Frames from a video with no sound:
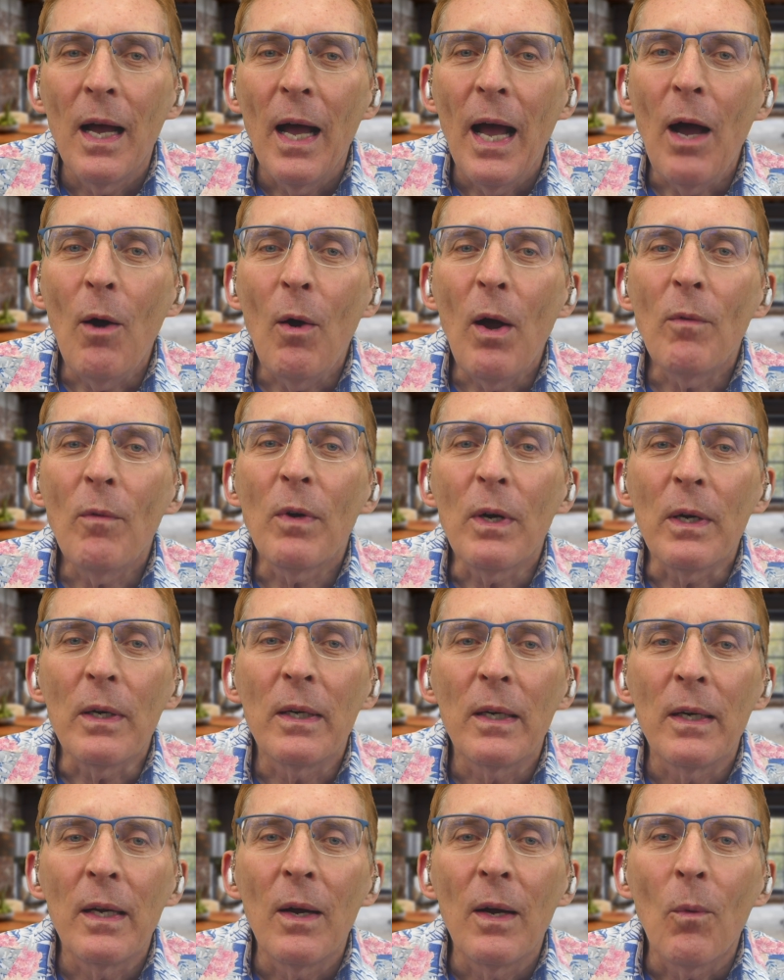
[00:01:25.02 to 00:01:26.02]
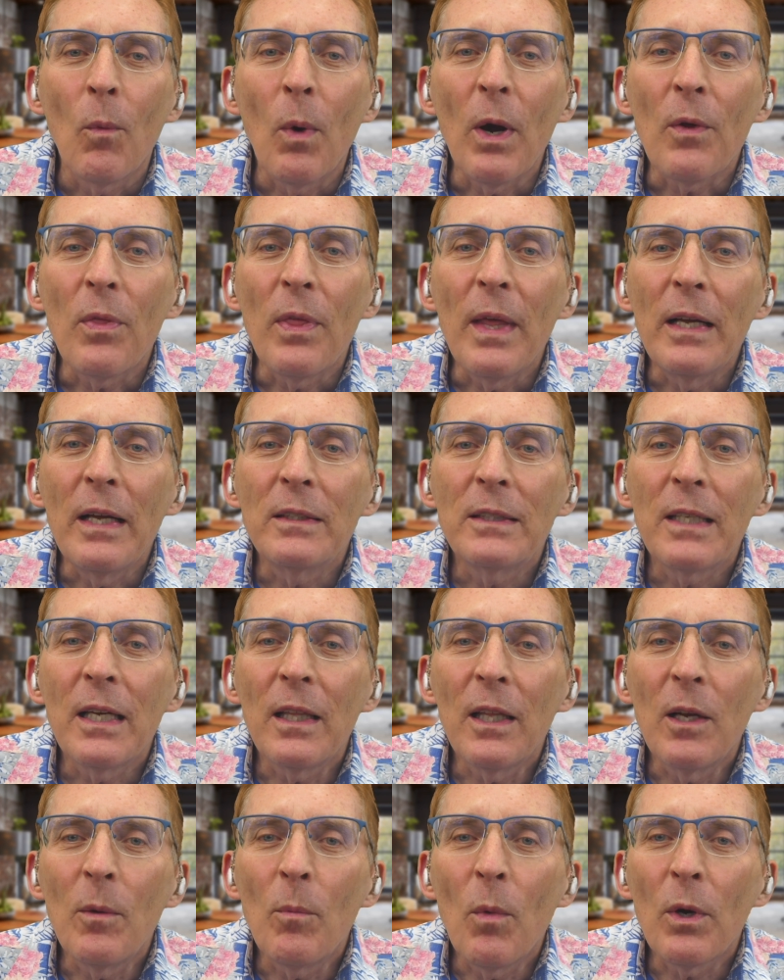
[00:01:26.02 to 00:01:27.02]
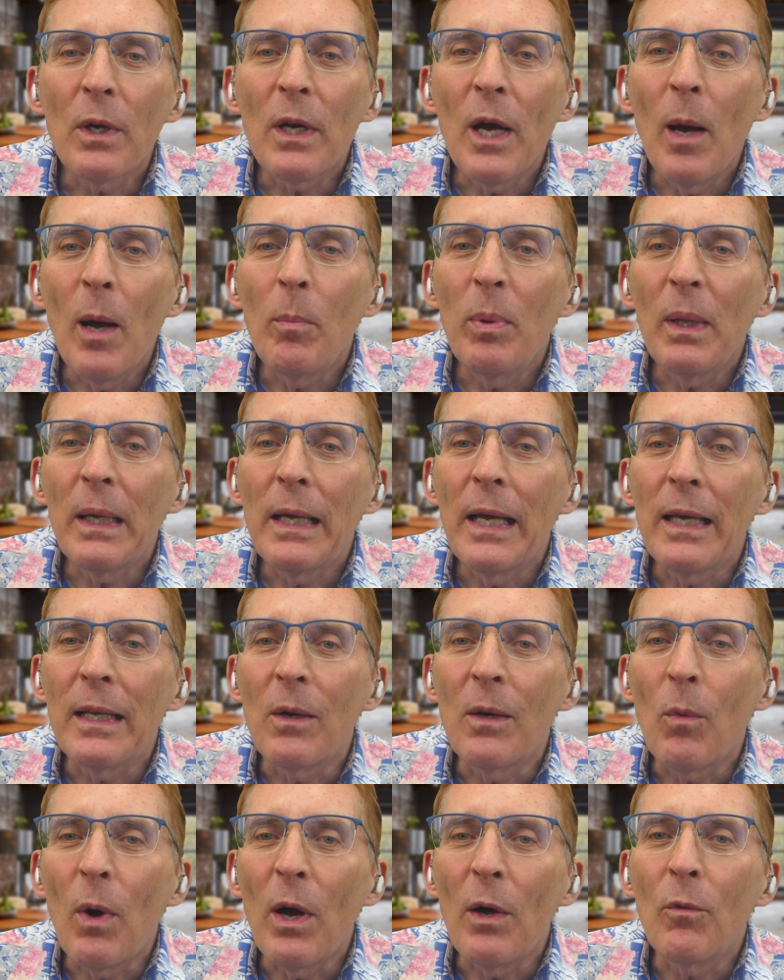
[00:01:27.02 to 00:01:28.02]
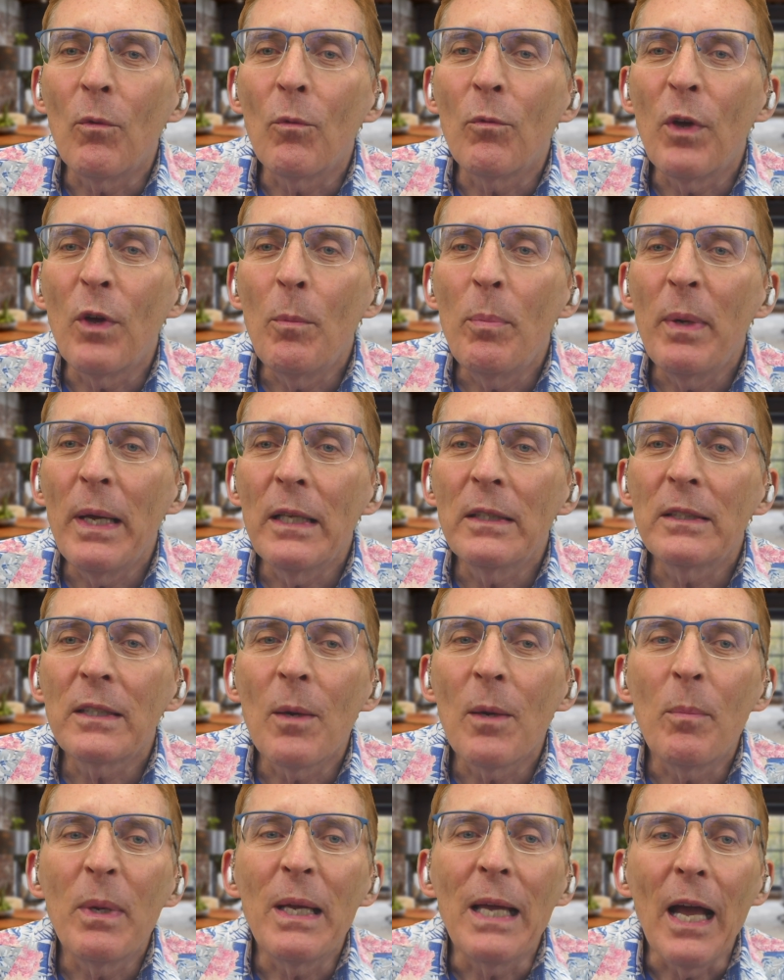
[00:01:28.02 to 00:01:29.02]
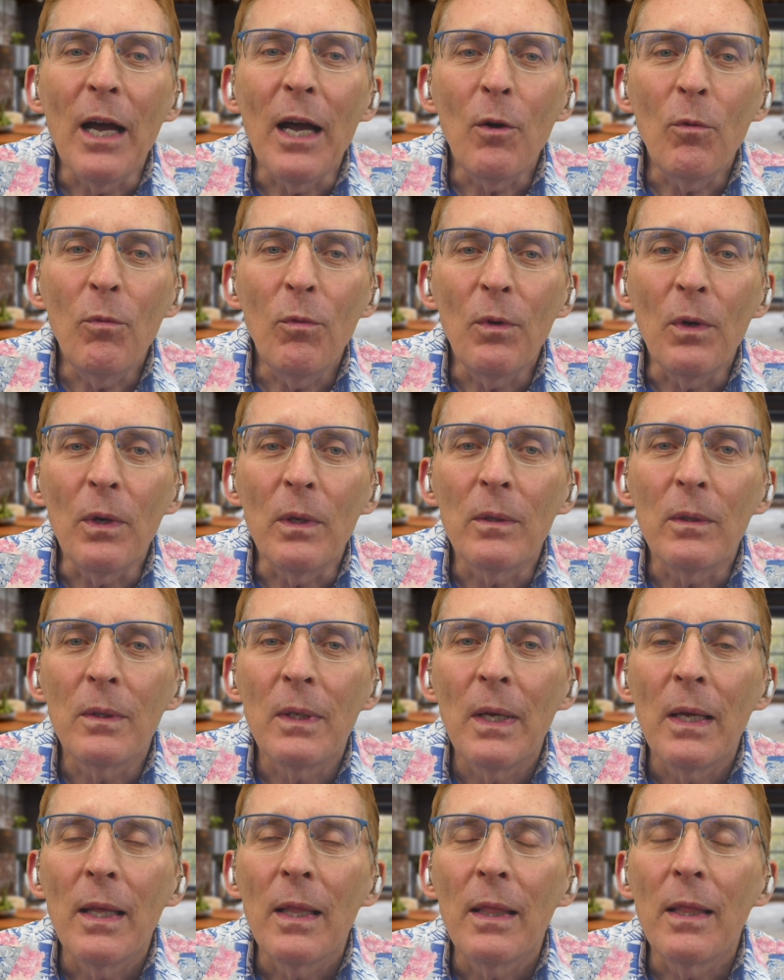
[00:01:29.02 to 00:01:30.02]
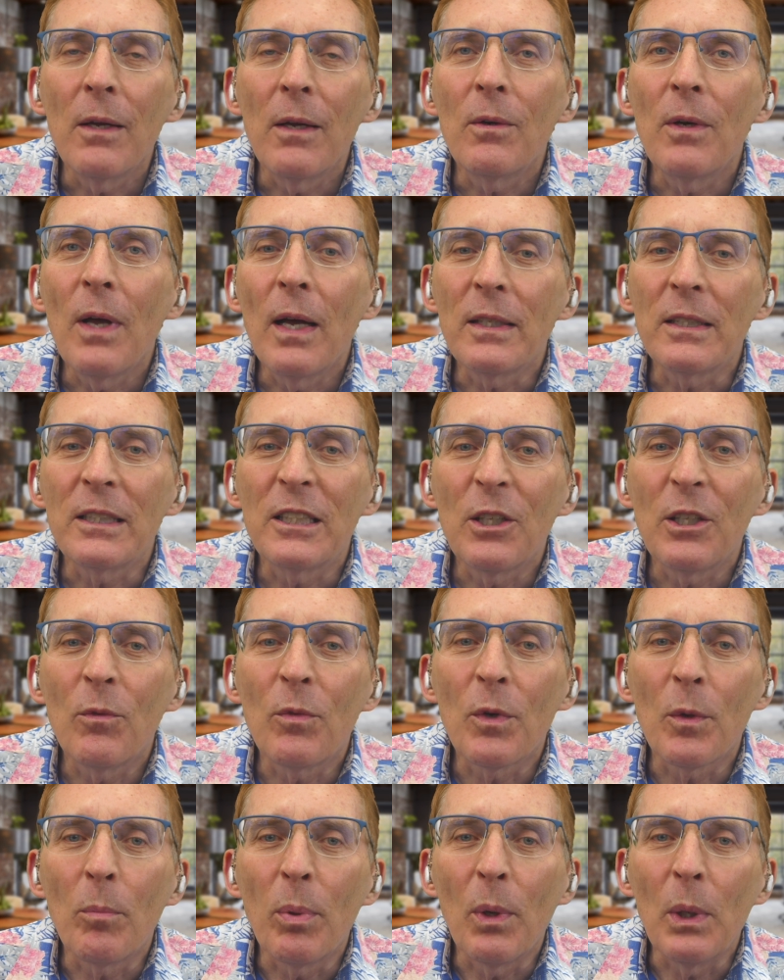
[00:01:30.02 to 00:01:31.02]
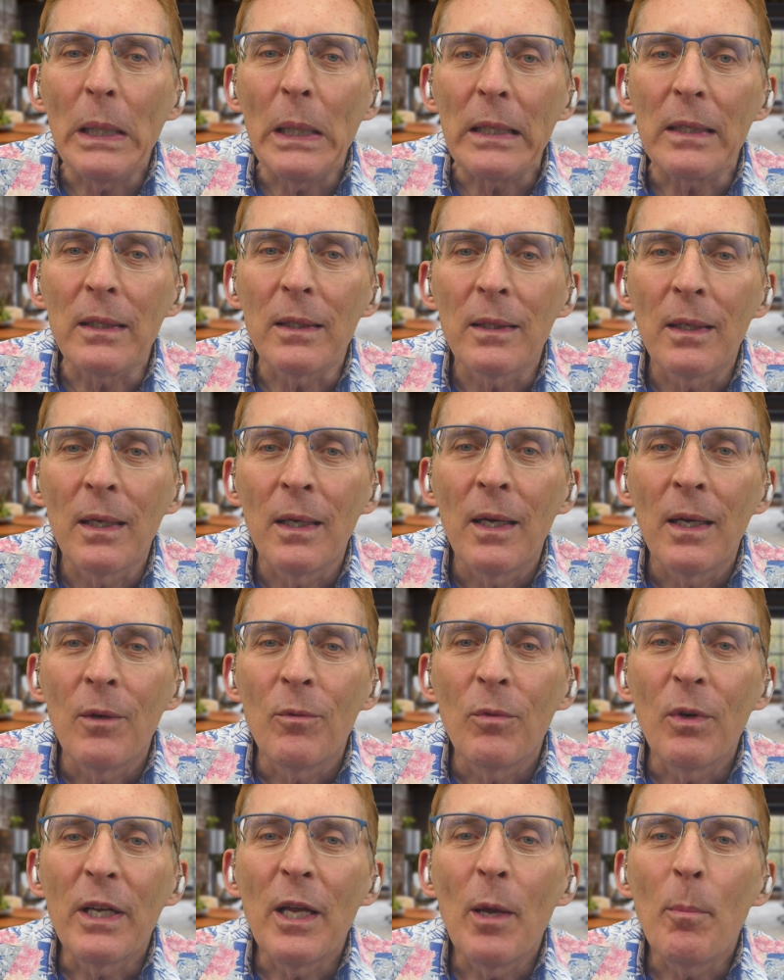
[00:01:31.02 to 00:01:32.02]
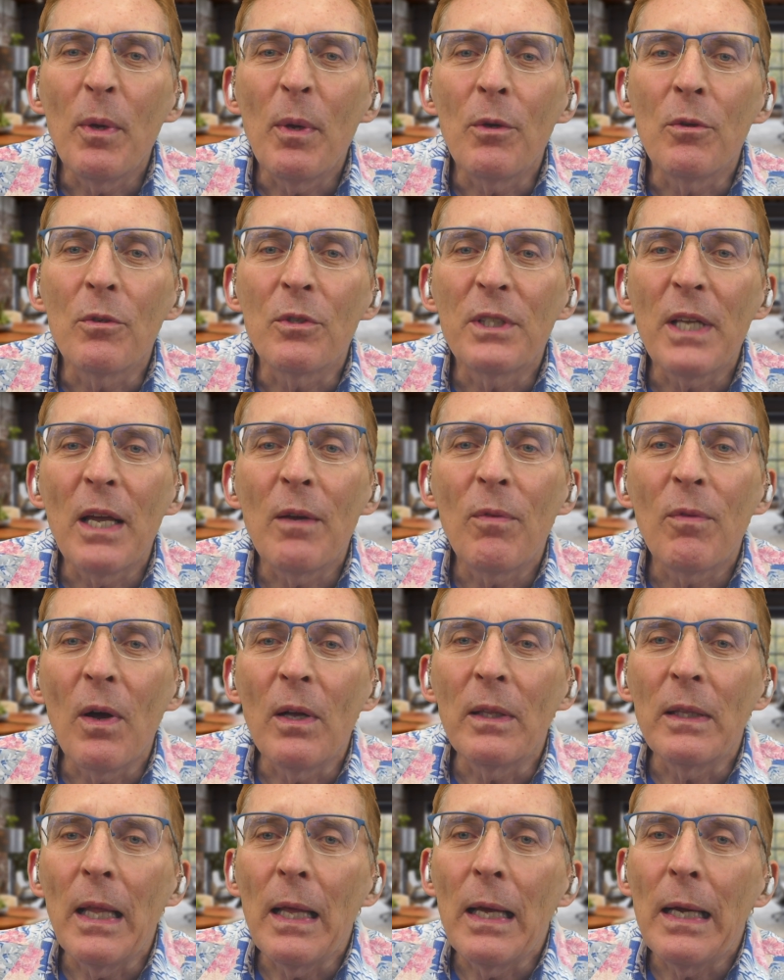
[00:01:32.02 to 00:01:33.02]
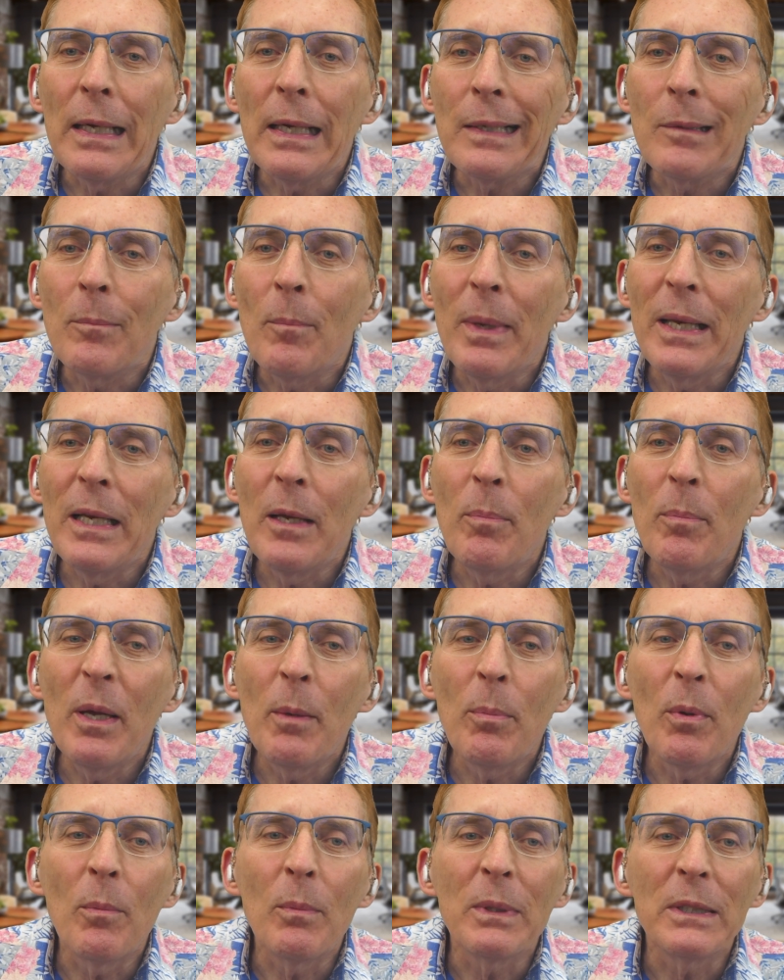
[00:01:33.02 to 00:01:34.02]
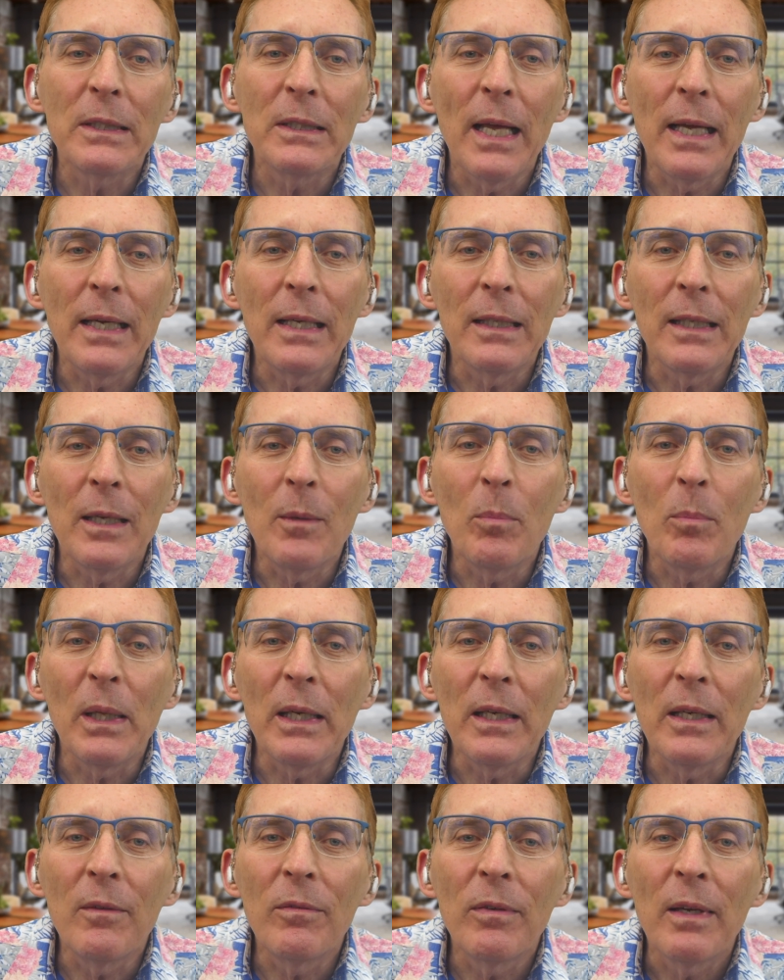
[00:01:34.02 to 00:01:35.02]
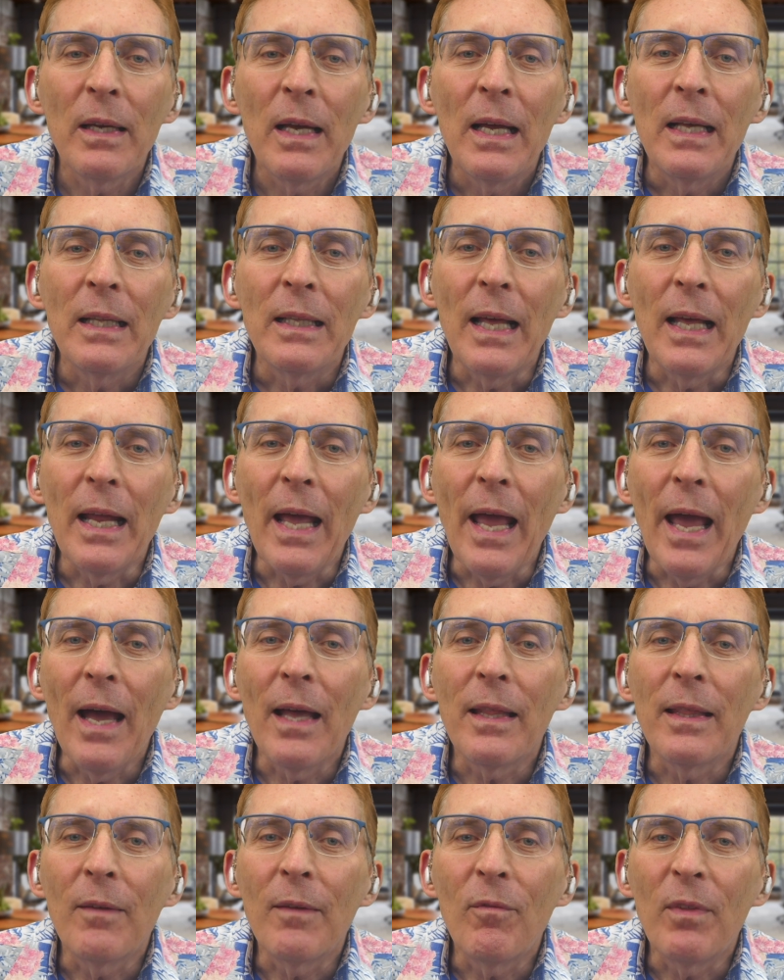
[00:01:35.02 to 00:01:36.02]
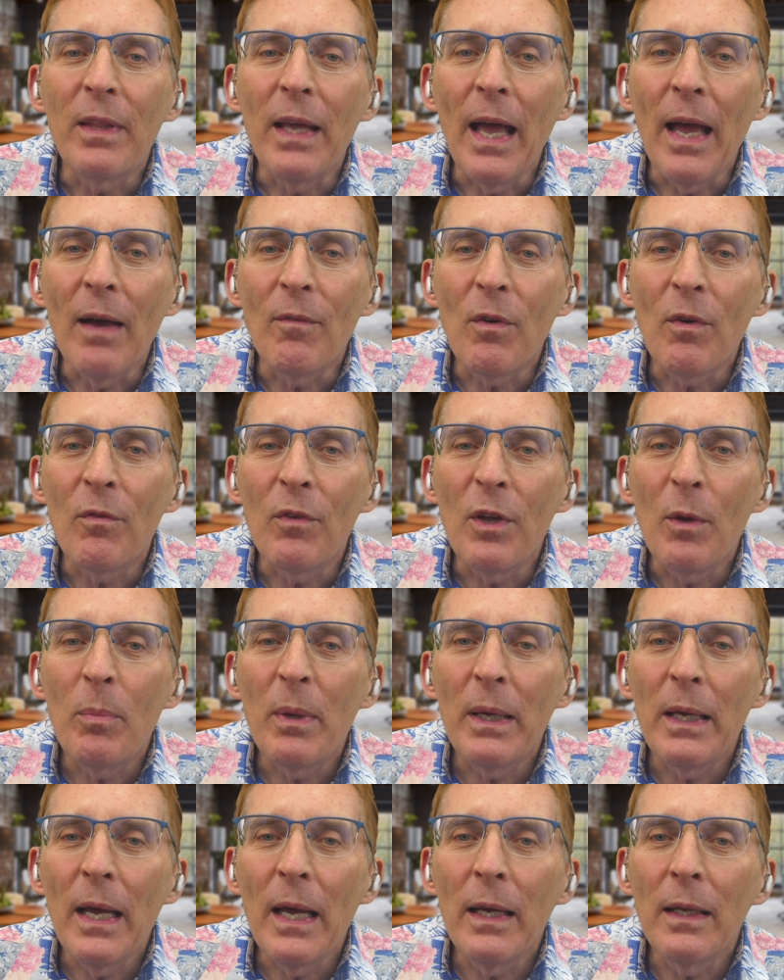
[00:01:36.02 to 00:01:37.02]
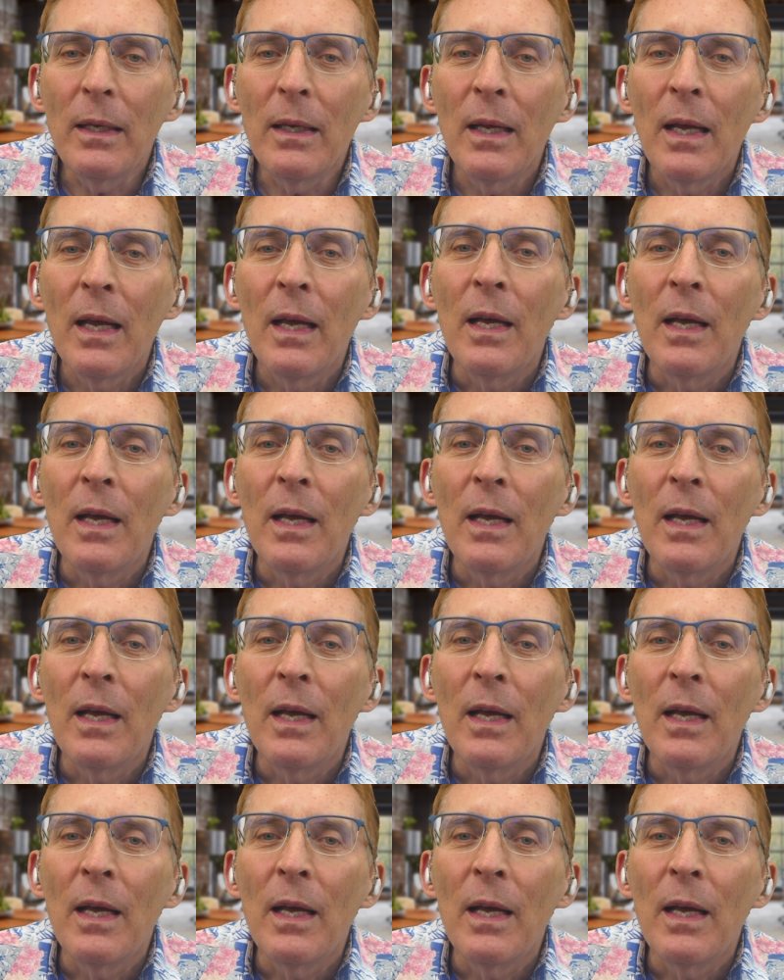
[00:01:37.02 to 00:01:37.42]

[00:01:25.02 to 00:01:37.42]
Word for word: However, where things get a little more complicated, while VPNs can be helpful, they're not a silver bullet for keeping you safe online. Many people mistakenly believe that if they have a VPN,